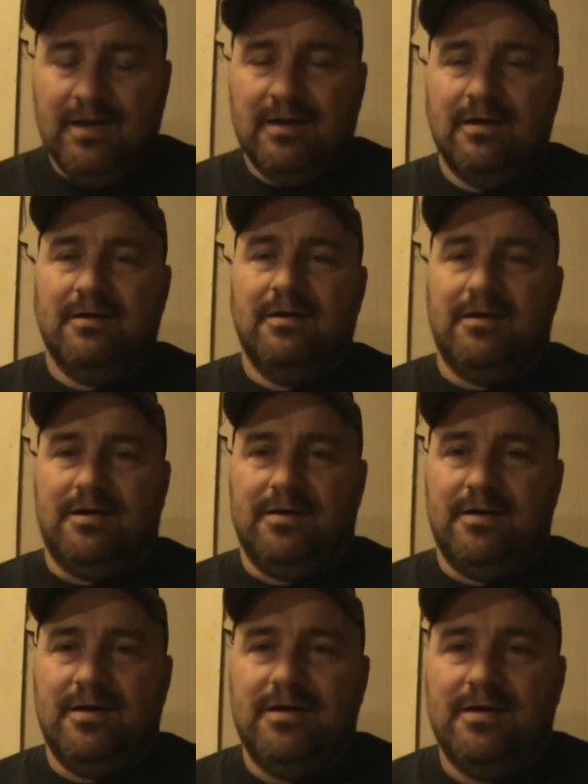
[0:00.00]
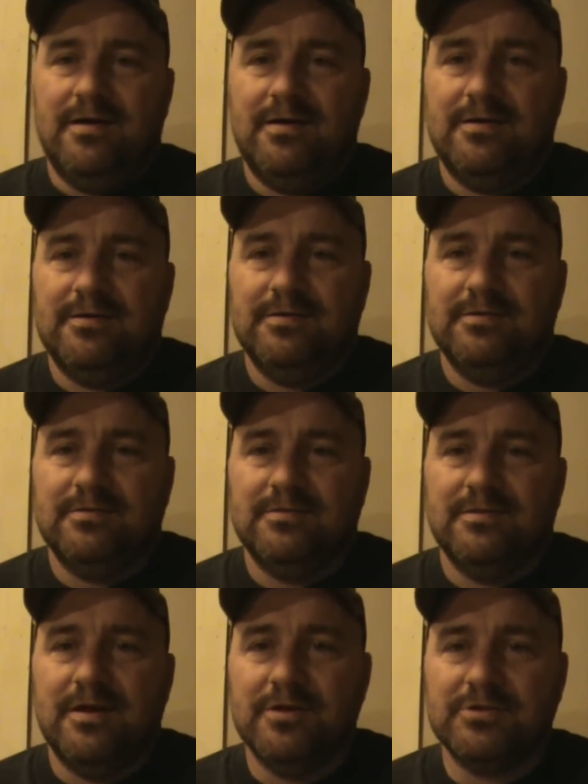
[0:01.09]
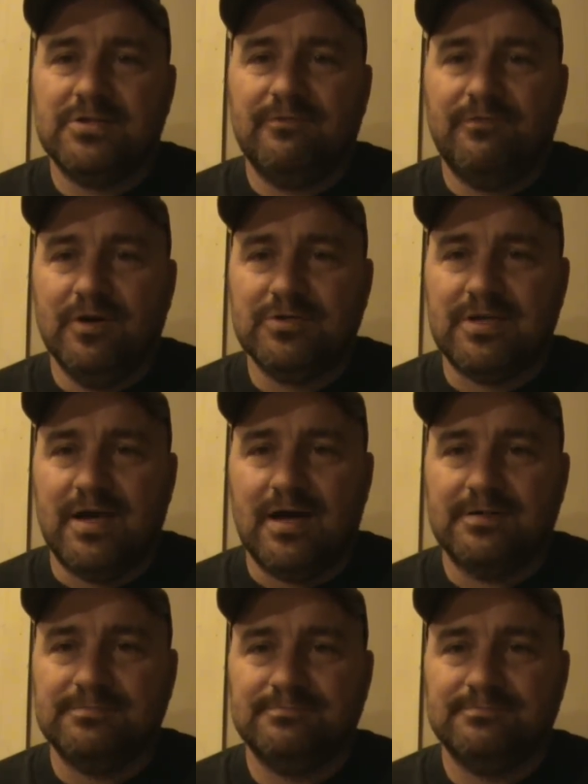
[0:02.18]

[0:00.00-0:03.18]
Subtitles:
All right, here's the first guy.